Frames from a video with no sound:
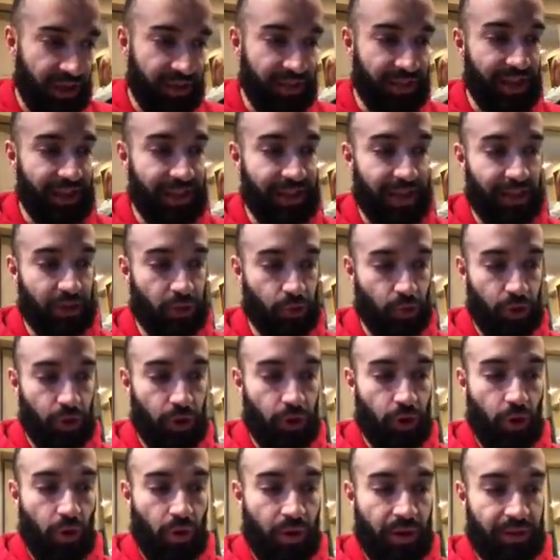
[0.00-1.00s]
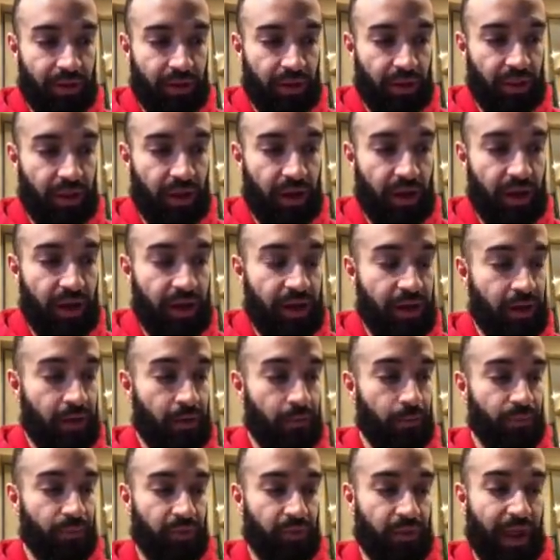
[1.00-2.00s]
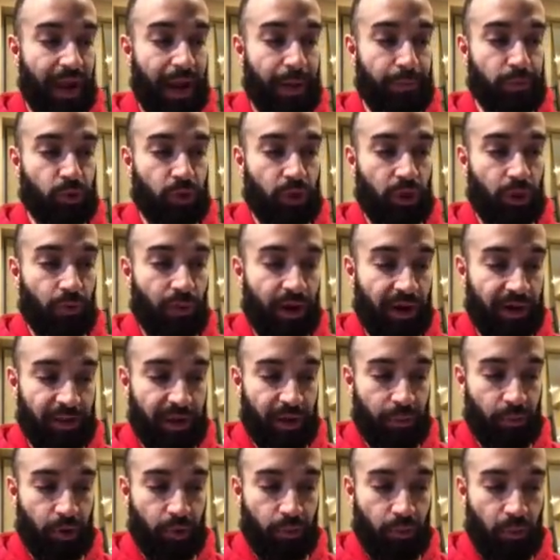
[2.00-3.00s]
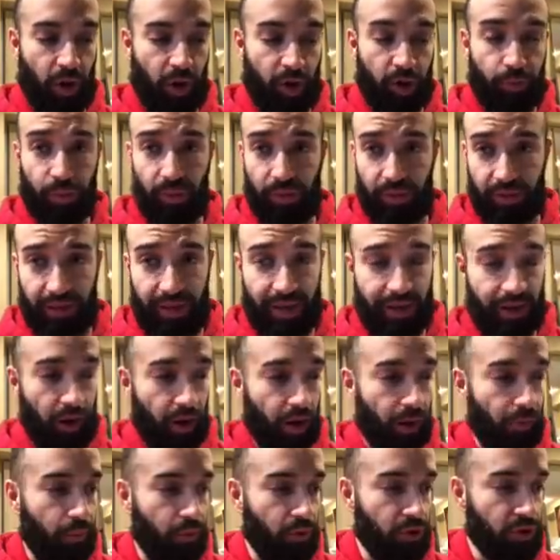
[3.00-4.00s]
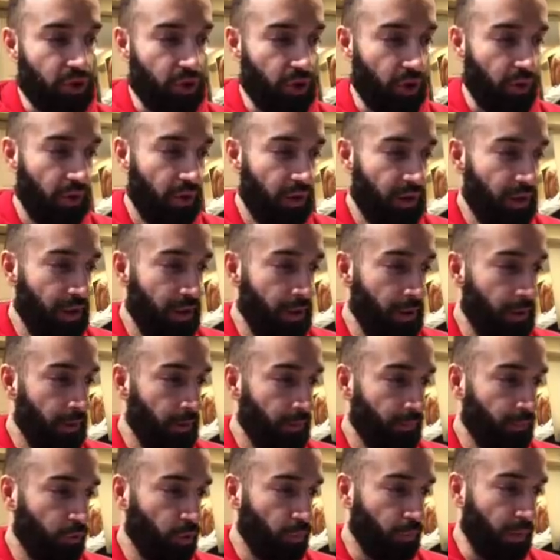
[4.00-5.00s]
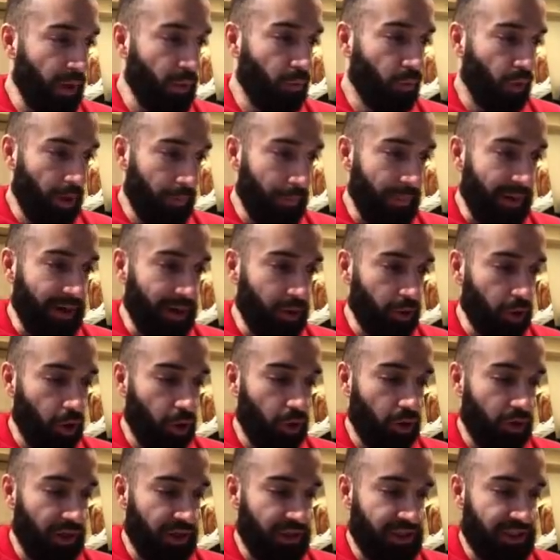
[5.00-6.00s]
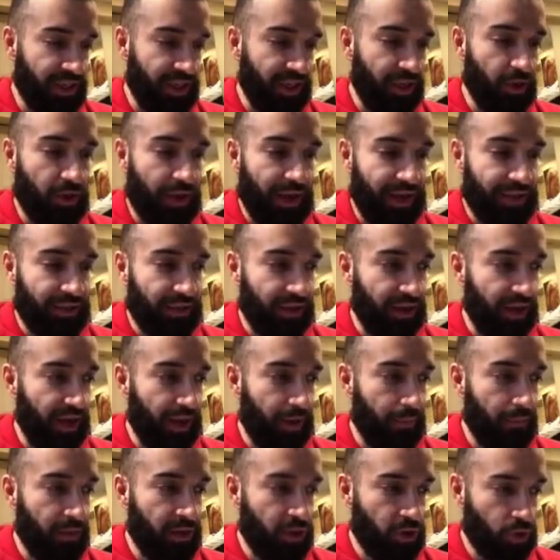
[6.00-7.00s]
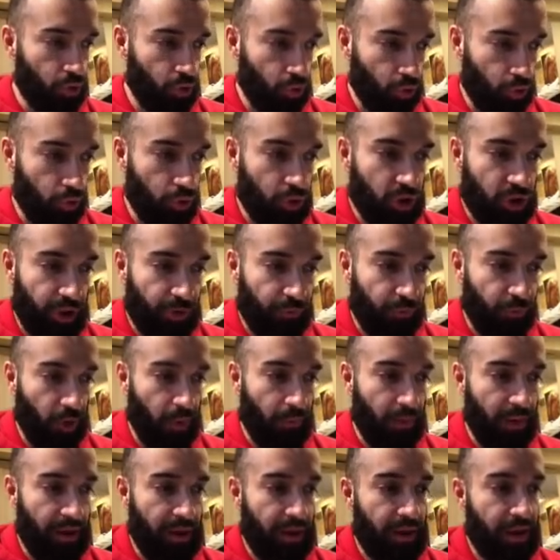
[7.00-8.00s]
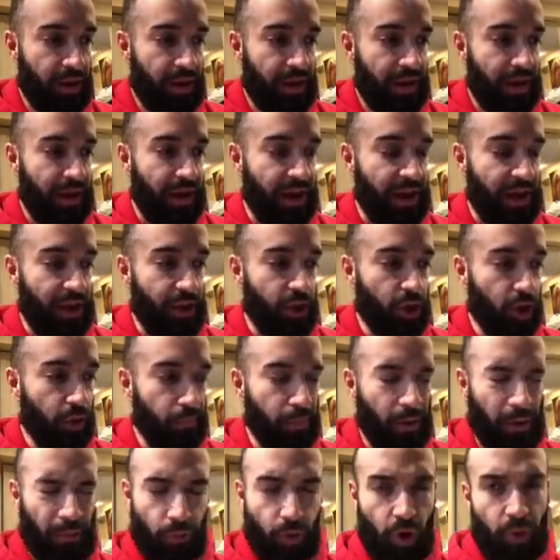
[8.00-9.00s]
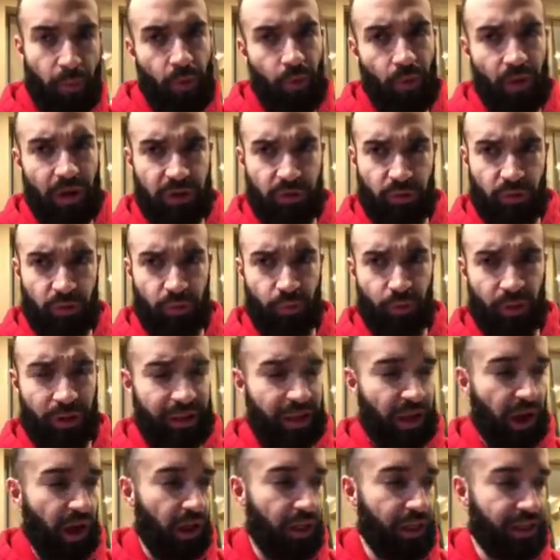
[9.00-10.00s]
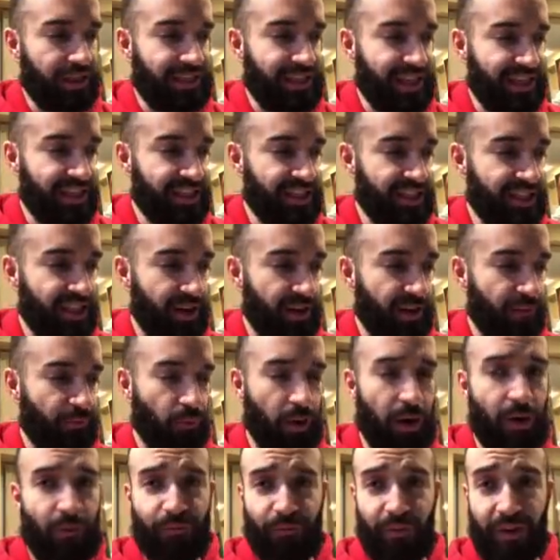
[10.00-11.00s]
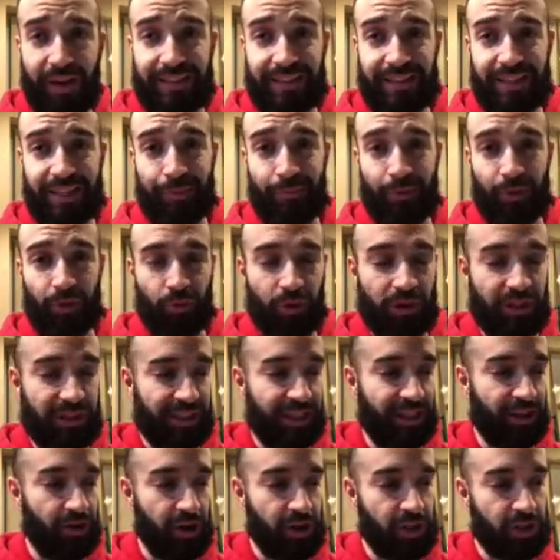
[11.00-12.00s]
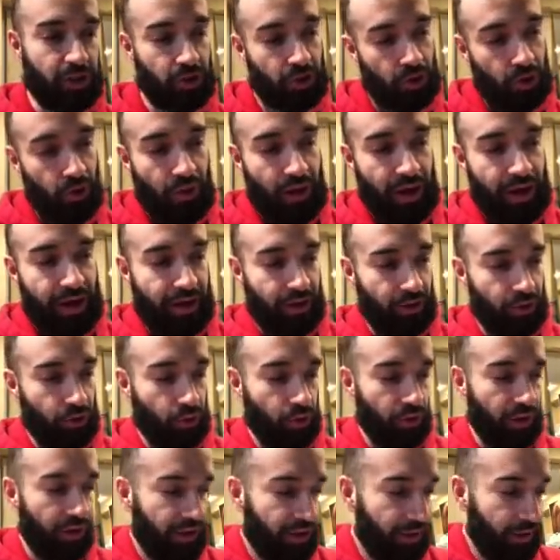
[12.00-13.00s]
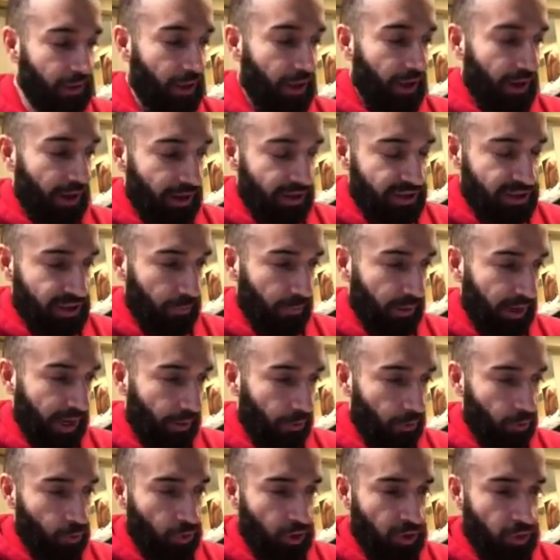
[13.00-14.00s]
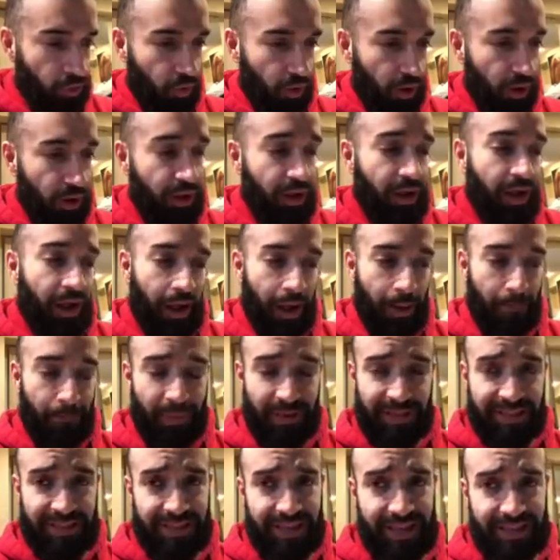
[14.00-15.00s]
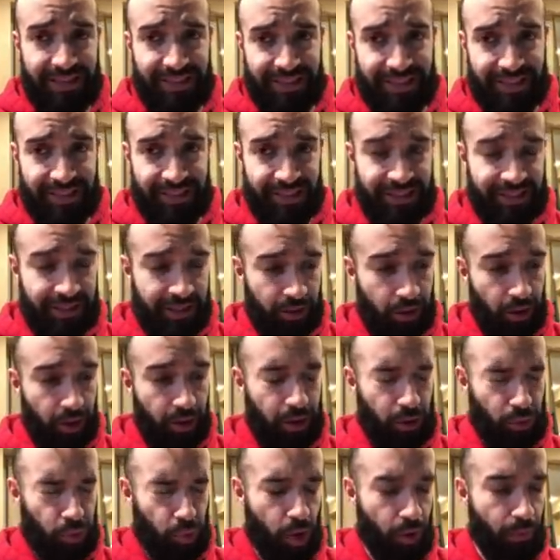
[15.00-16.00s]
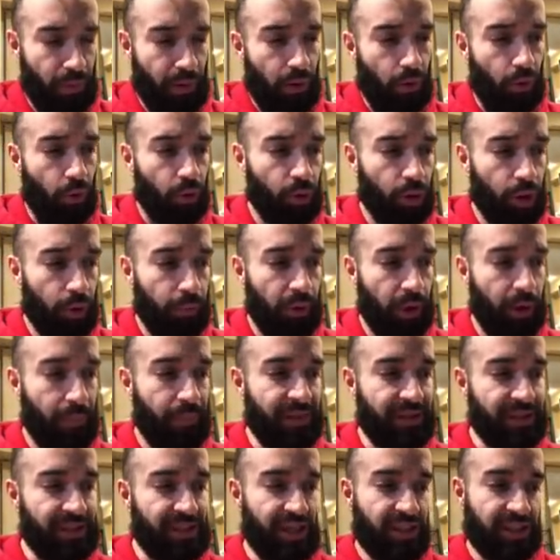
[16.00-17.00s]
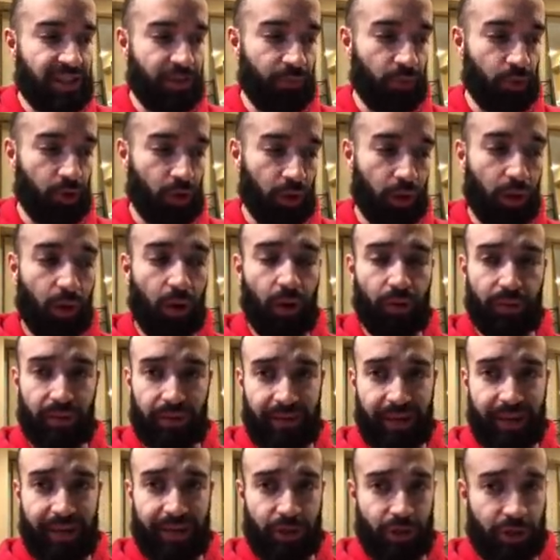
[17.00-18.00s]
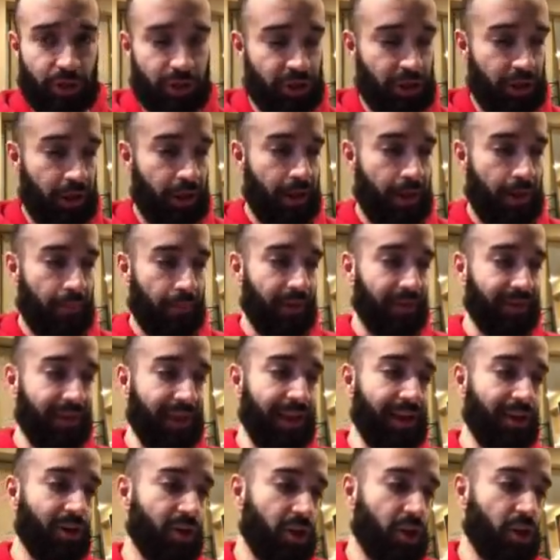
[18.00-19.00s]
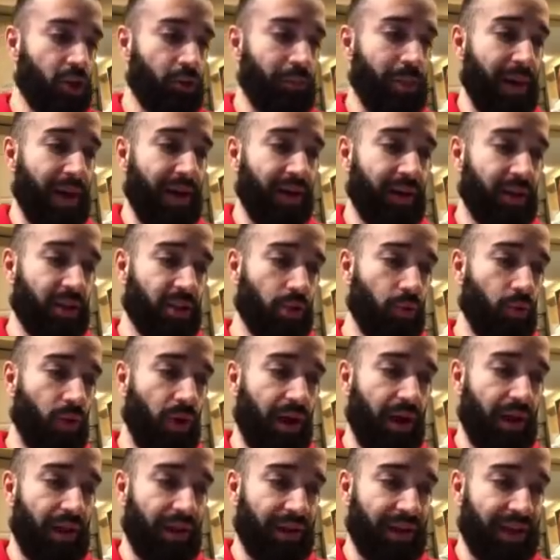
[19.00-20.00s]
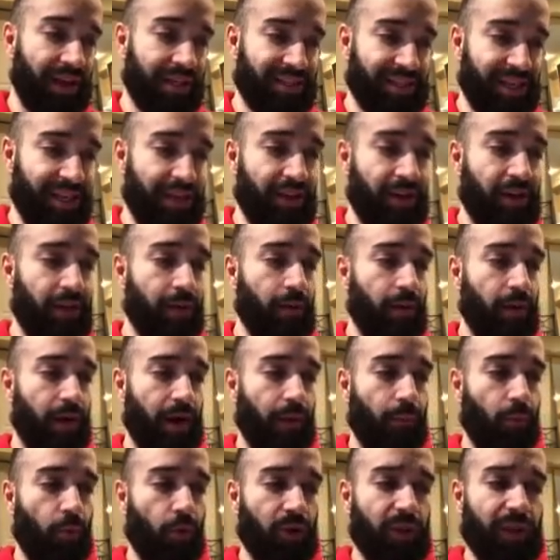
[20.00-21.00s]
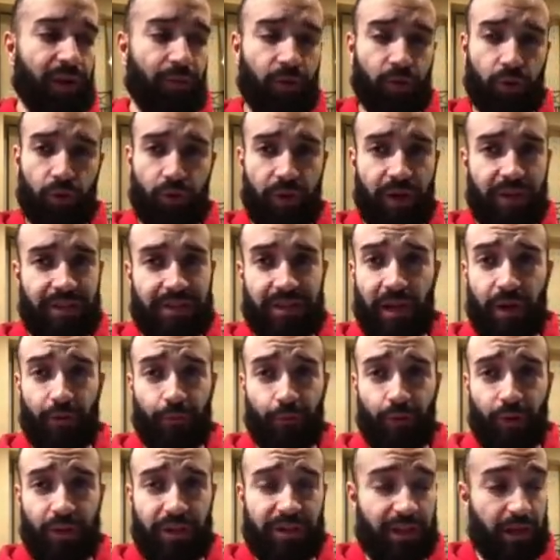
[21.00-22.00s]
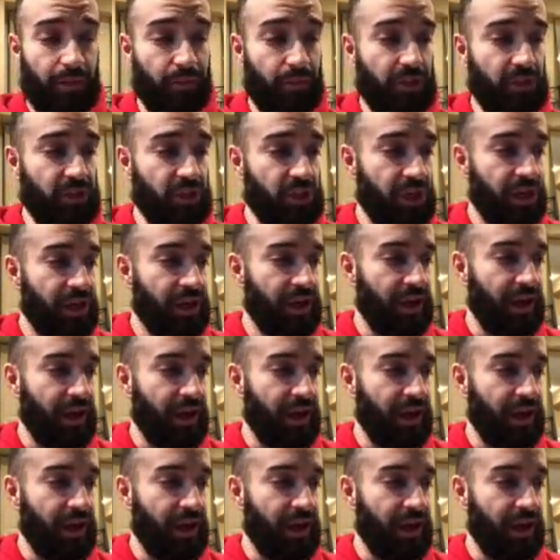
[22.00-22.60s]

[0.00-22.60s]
And then that's where you go into the absolutely wreck them with multiple negate combos. So you play one Megalogue because you get the Mizuzuchi from it. Uh, you can play more, but one's really all that's necessary. If you want to fuck someone with three secrets, go ahead and do it. That's something I would do as well. Abyssteus is a decent card as well, but only play Abyssteus if you took out all the dangers. But dangers are just better because you want, like I said, uh, more level threes that are free summons.